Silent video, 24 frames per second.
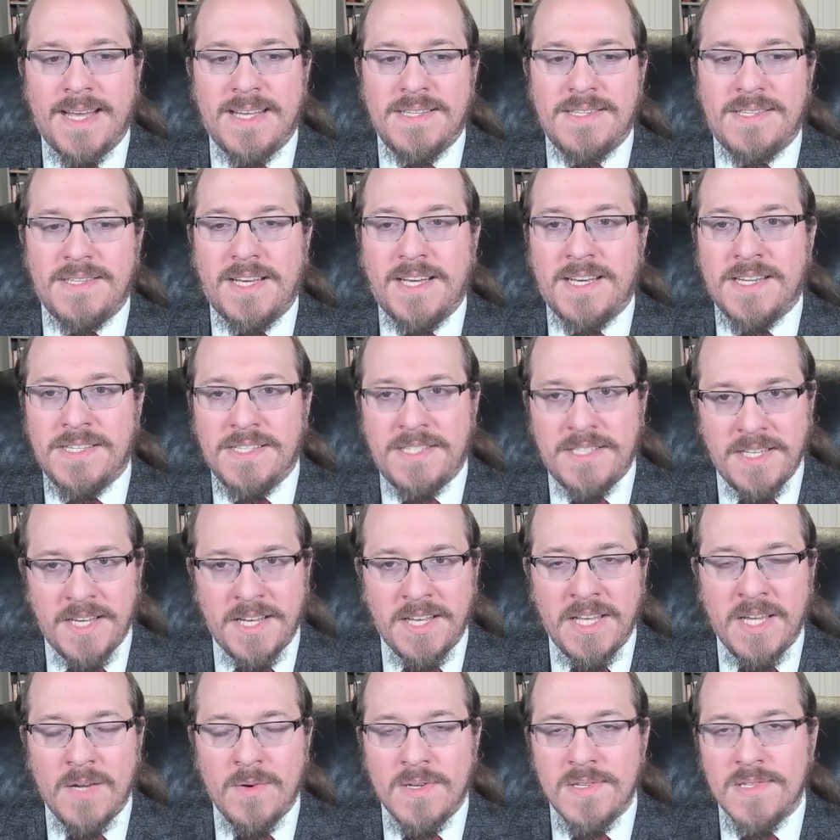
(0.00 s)
is
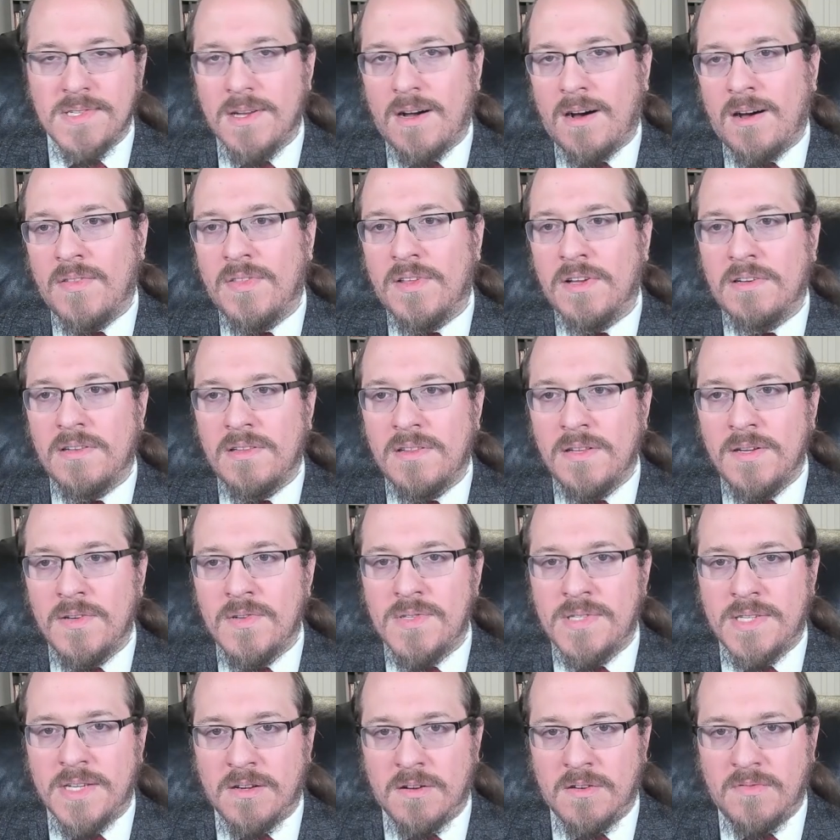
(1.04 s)
continuous on the
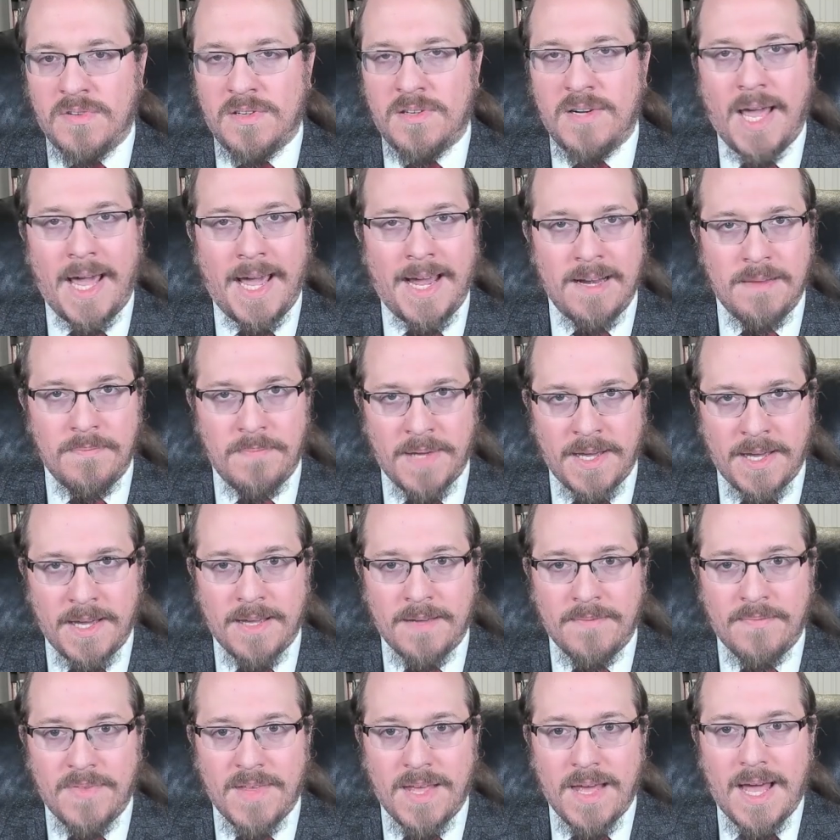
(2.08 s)
closed interval a to b,